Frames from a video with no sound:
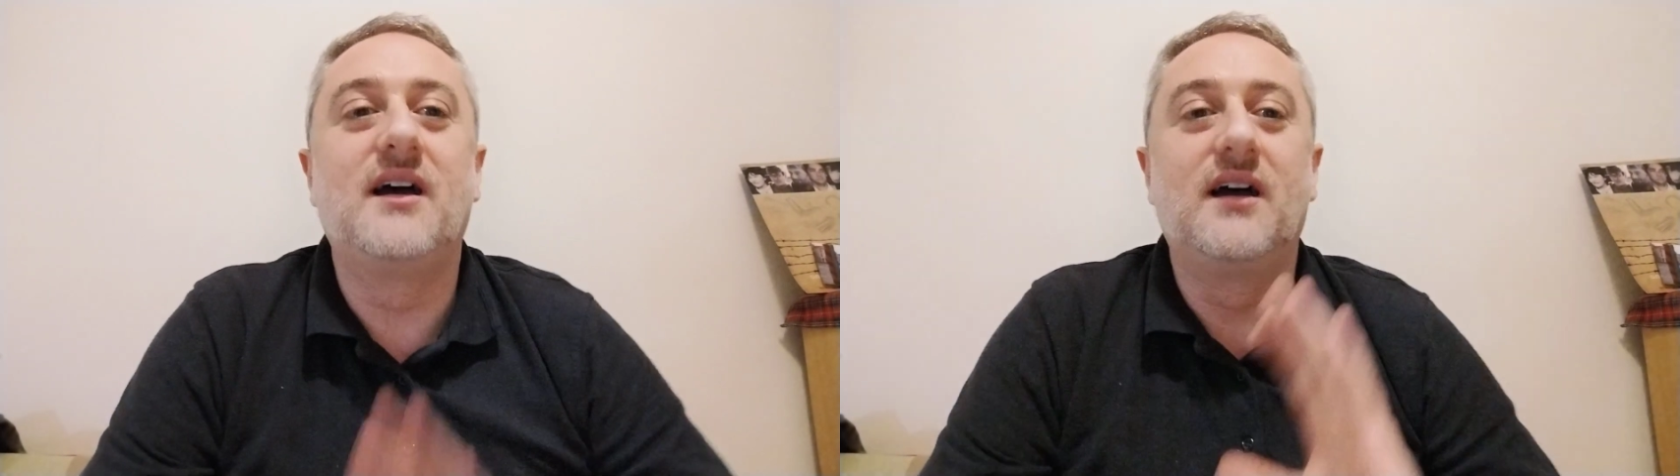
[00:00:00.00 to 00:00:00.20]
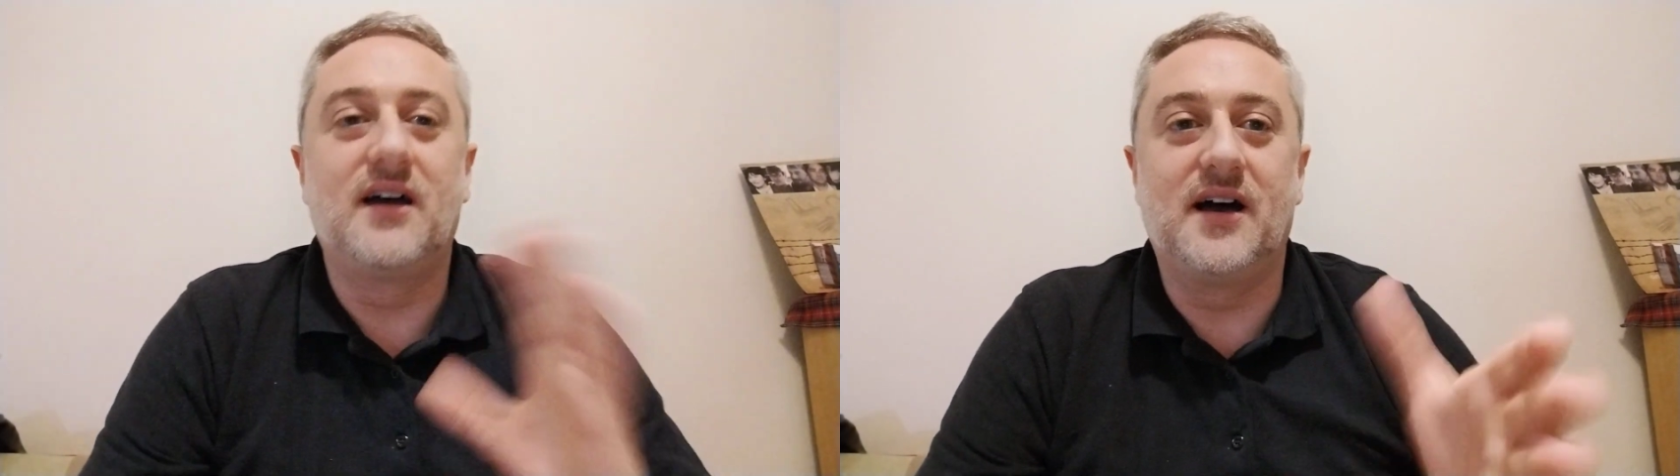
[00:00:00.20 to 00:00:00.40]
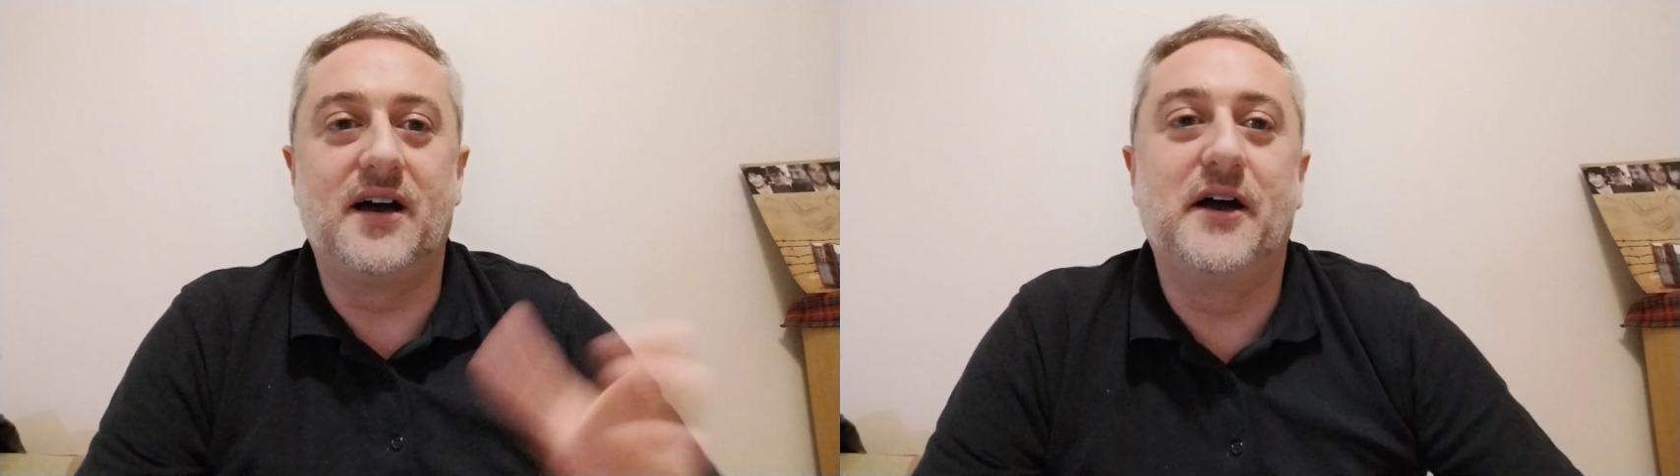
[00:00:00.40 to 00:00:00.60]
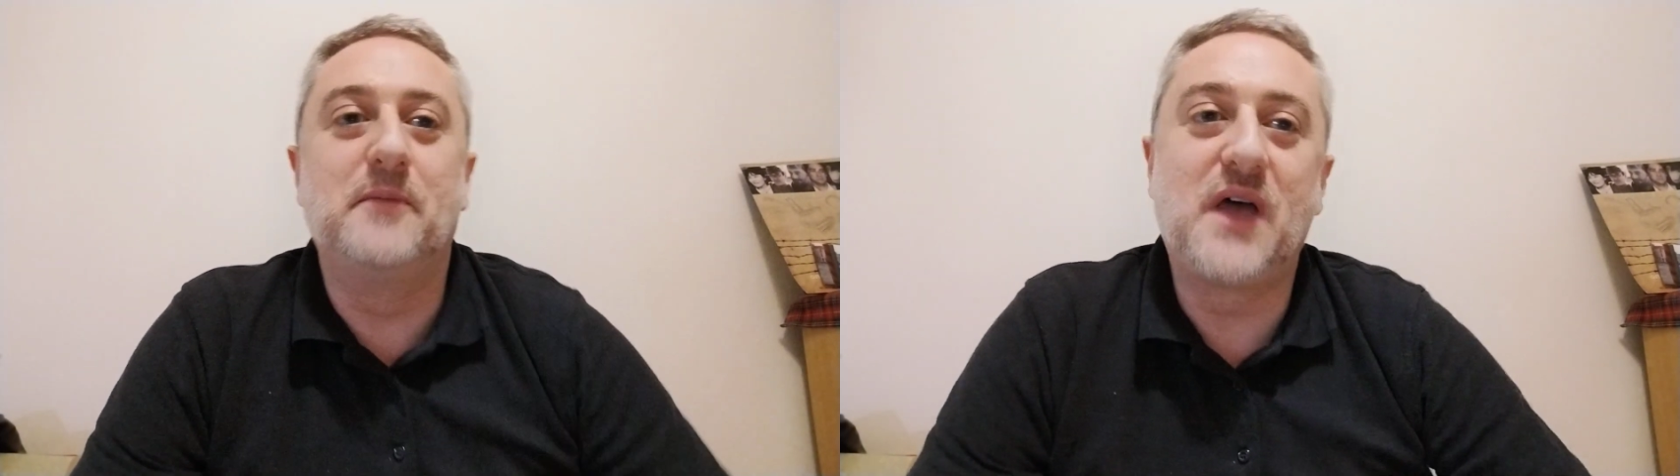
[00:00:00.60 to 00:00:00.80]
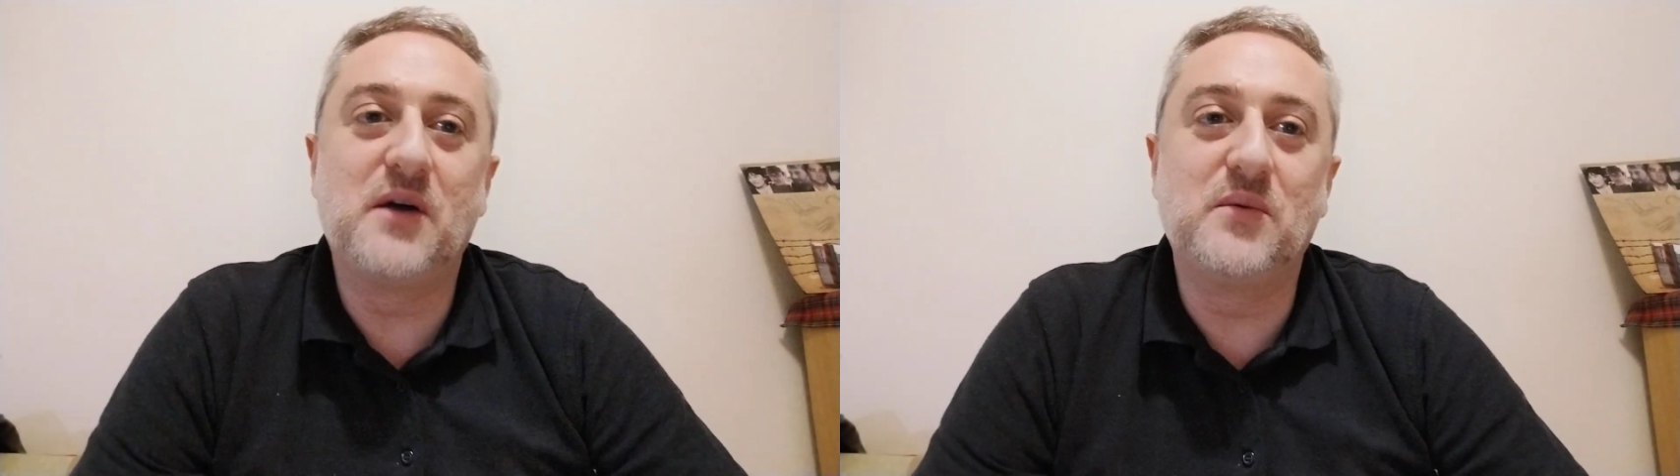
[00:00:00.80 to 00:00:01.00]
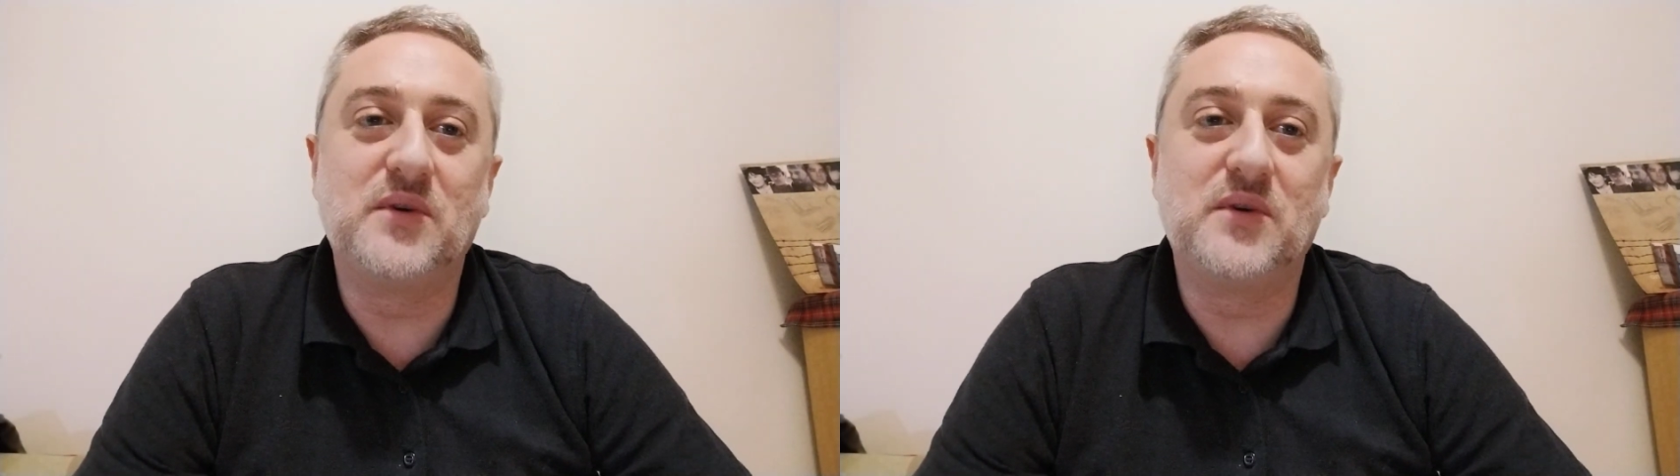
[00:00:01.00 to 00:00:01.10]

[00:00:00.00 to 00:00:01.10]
I want to